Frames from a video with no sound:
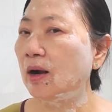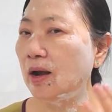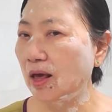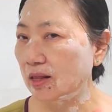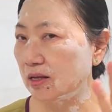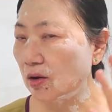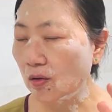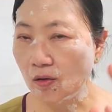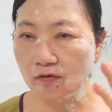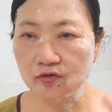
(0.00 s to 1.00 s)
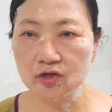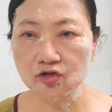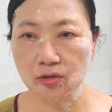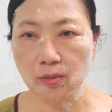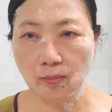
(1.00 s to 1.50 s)
let it all finish
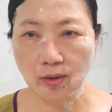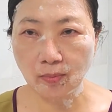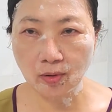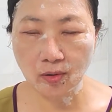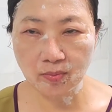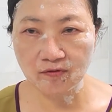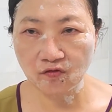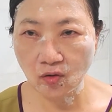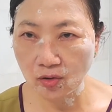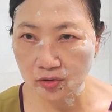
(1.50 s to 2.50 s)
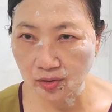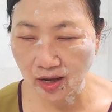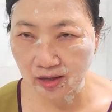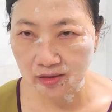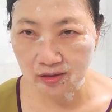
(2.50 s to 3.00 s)
the bubble before you
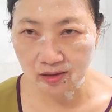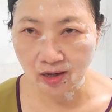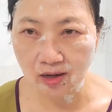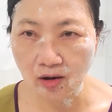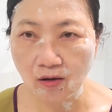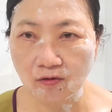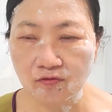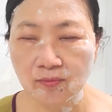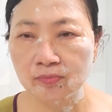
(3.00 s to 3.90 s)
can take it off,